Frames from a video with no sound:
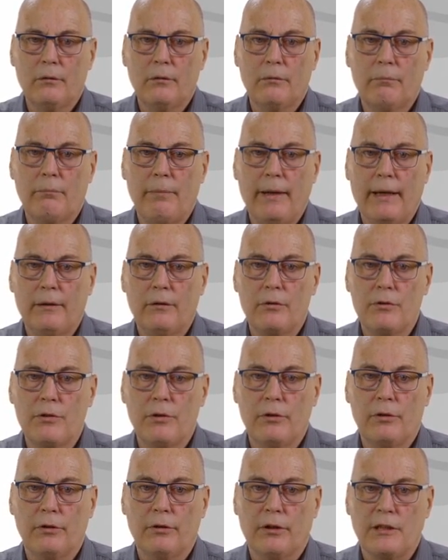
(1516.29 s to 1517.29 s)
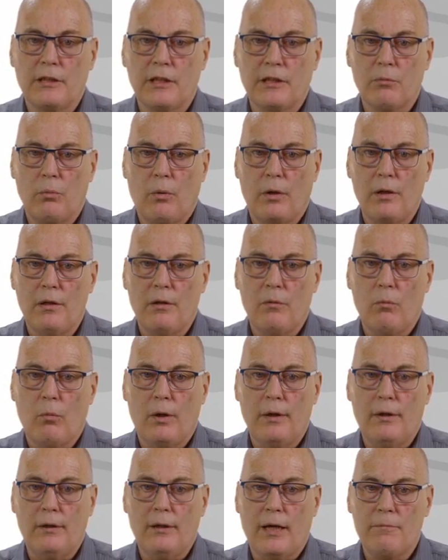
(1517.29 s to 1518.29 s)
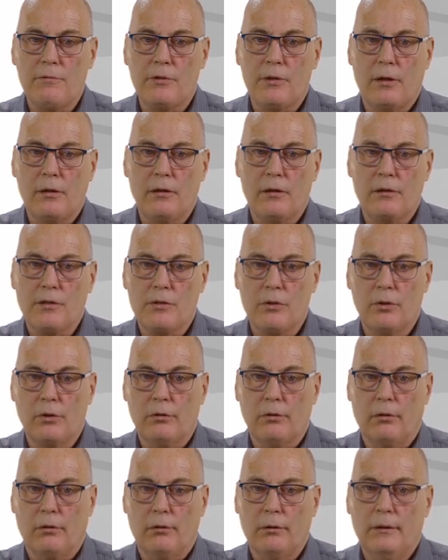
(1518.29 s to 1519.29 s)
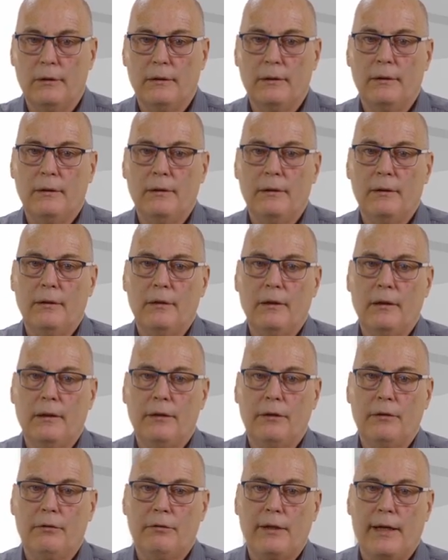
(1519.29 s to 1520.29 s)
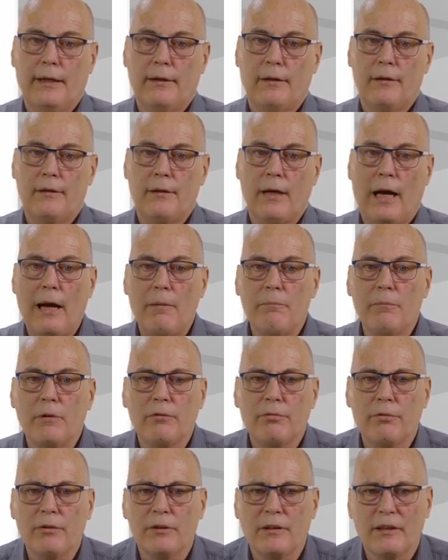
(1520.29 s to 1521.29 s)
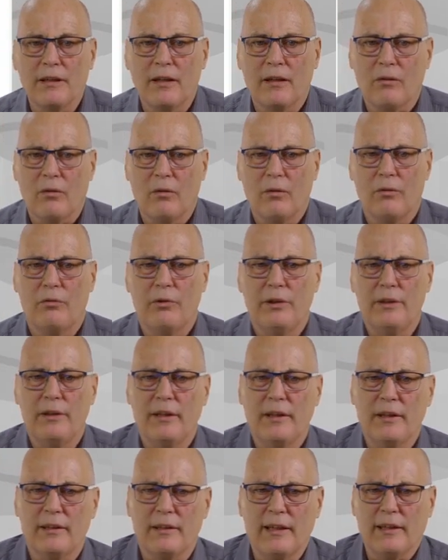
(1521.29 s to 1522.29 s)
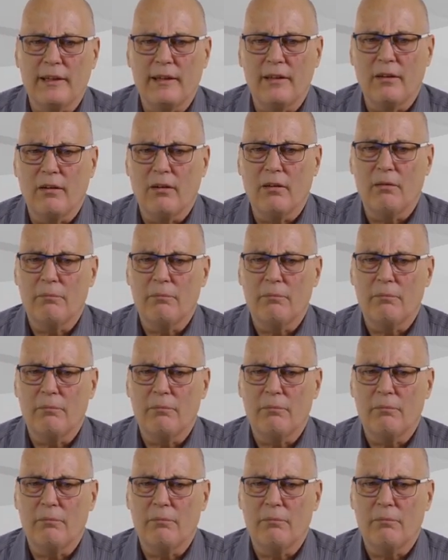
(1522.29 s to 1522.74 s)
back to 0 degrees. That's one times around the circle. And you take the time difference there, I can't read that exactly now,